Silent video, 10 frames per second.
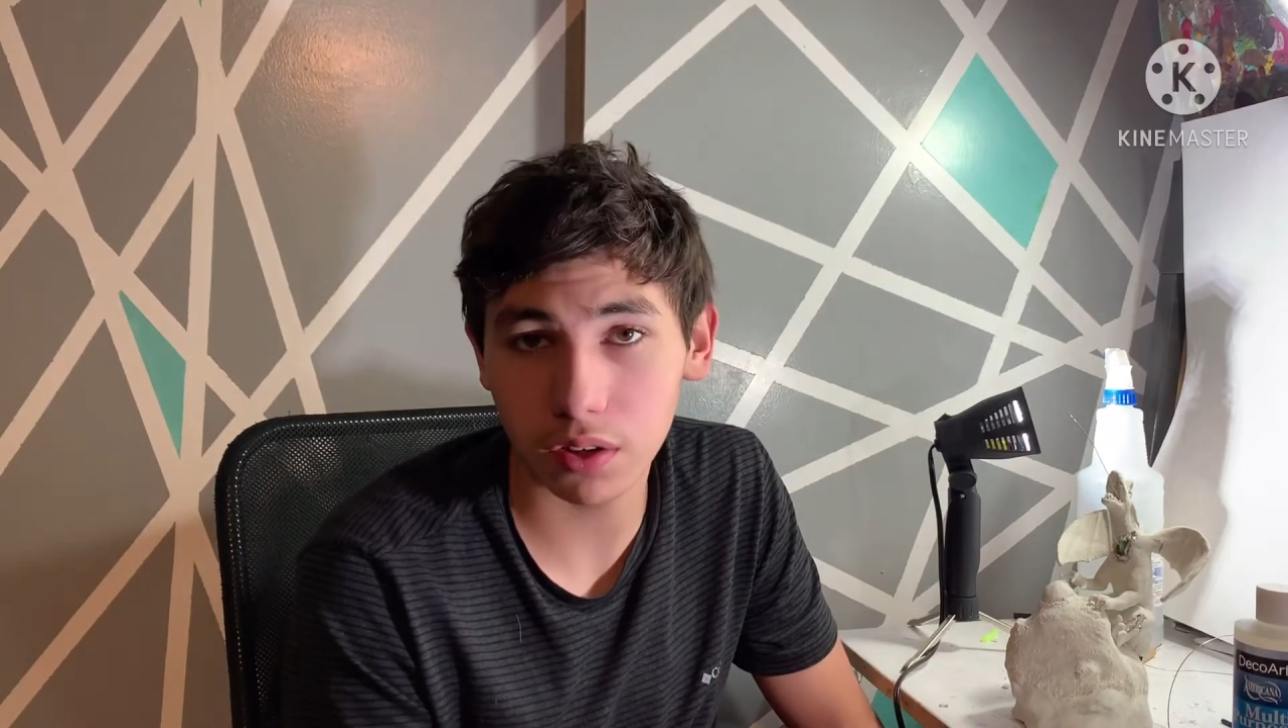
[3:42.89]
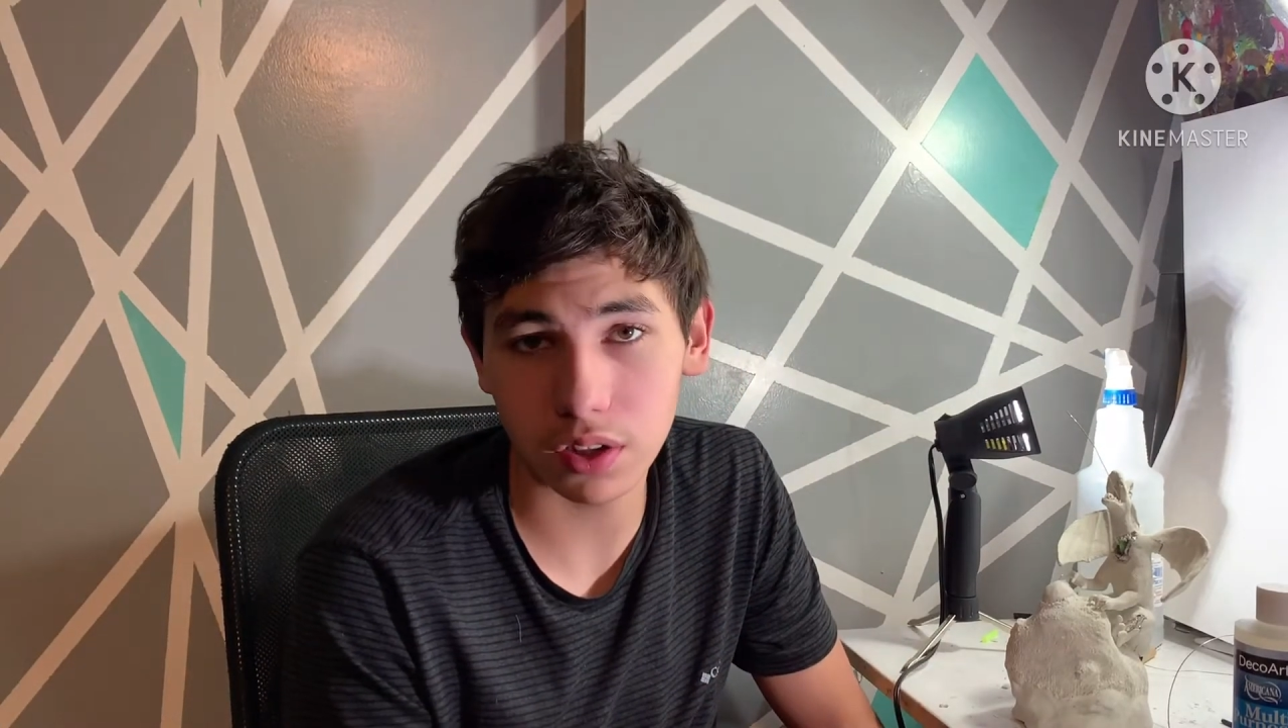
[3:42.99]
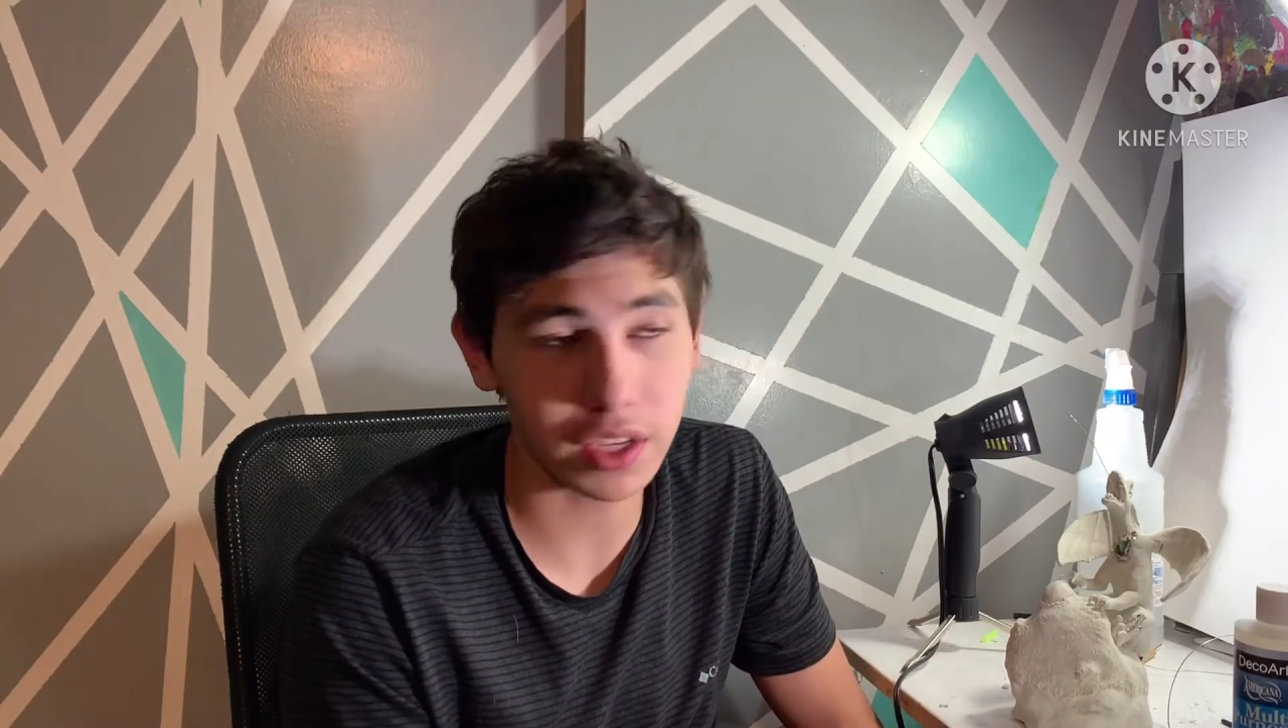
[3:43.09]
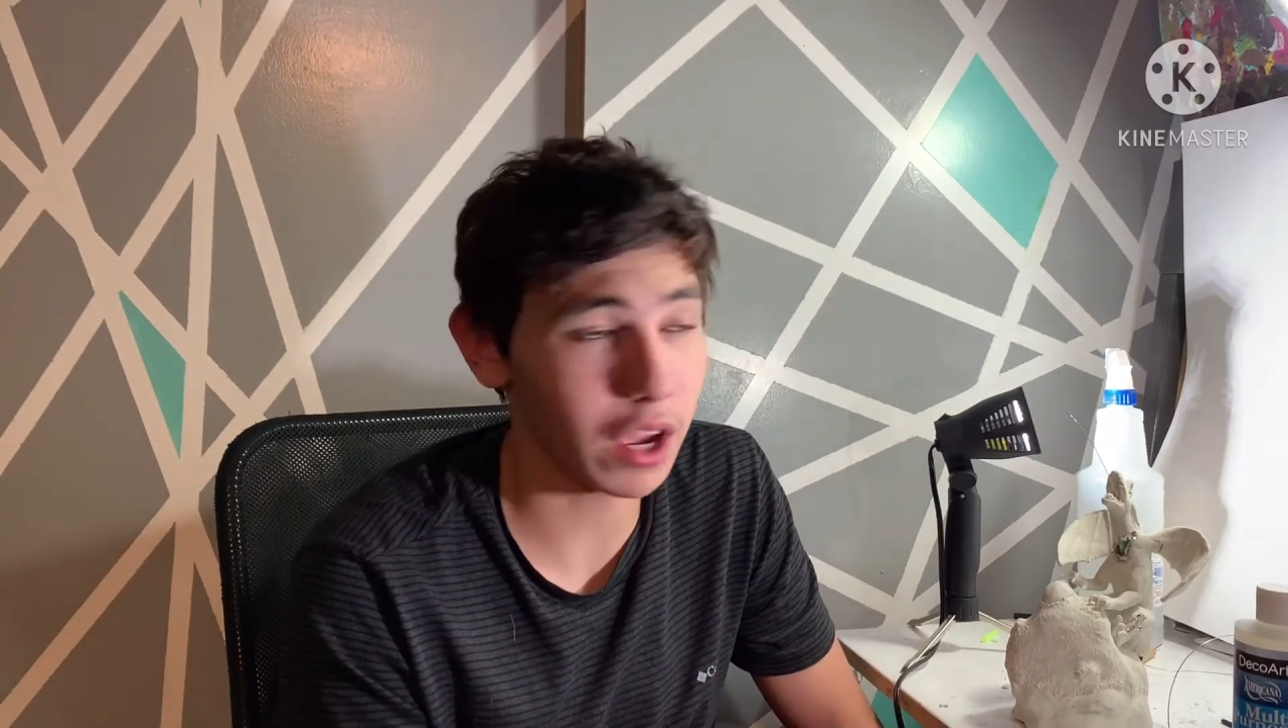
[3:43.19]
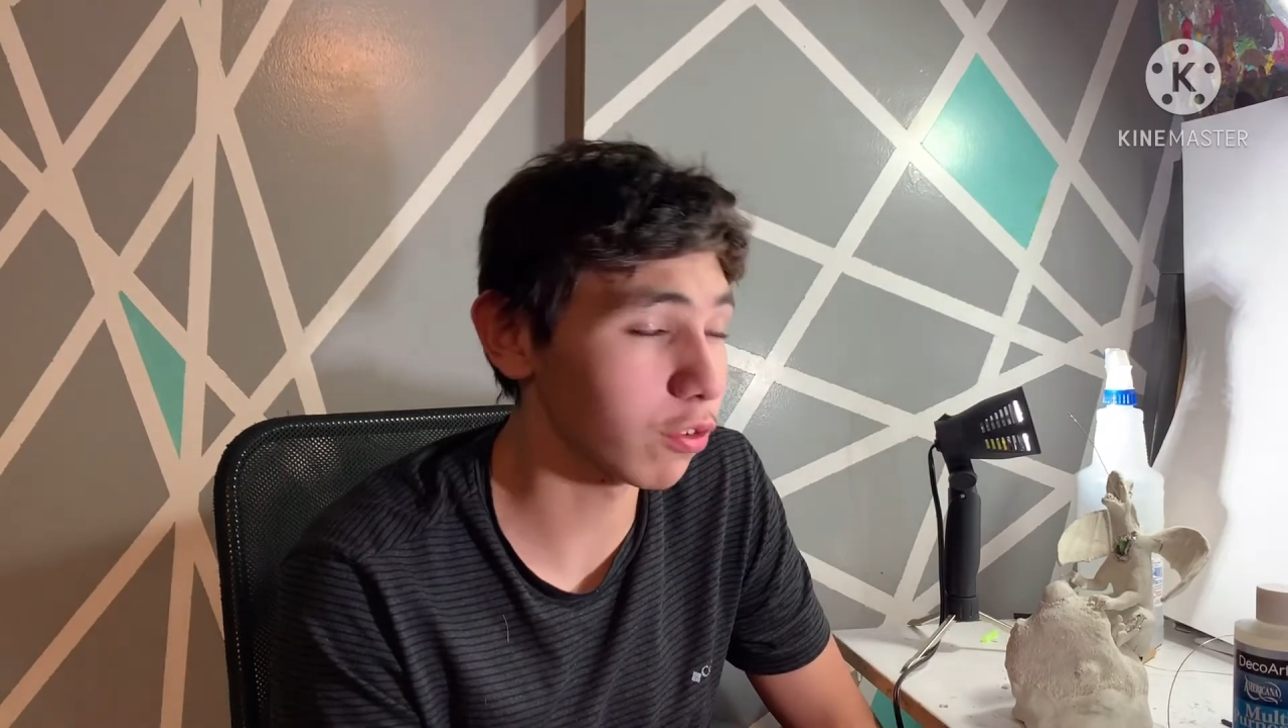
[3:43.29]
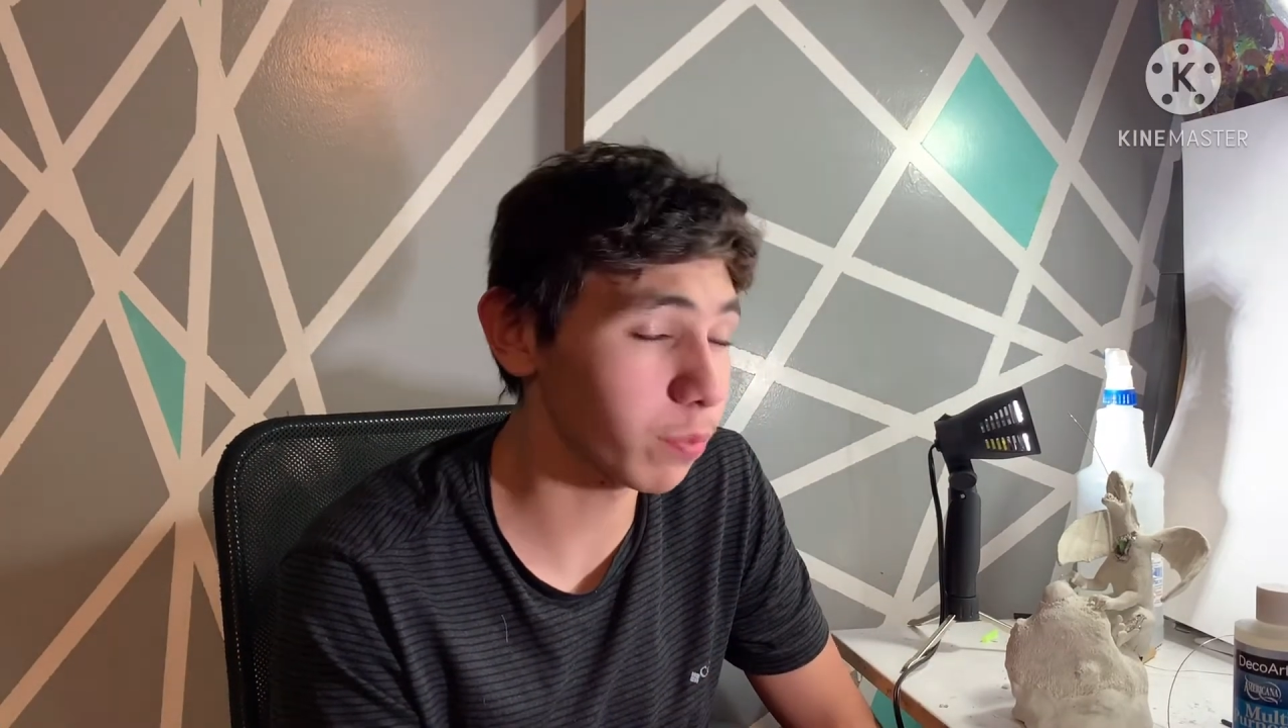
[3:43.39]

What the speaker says: like I was